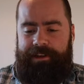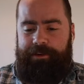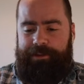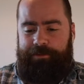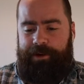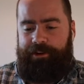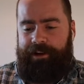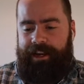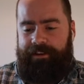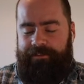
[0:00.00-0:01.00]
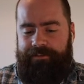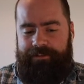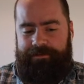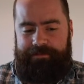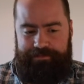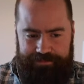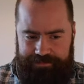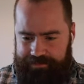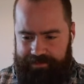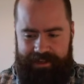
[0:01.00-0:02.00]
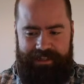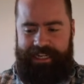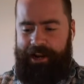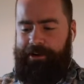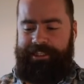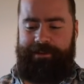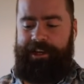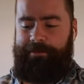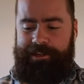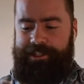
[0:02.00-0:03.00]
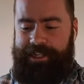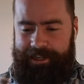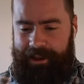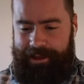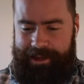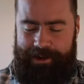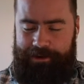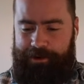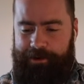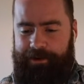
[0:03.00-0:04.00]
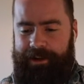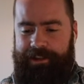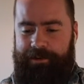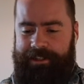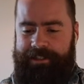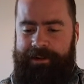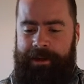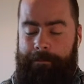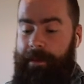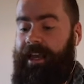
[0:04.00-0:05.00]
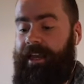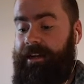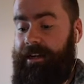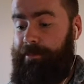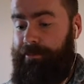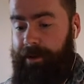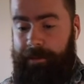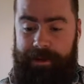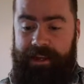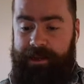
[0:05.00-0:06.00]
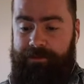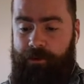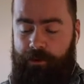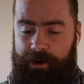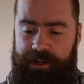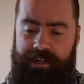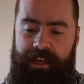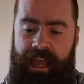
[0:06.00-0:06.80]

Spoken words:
That could be, as in when you're kind of tearing something up that you didn't like, or making a big leap forward.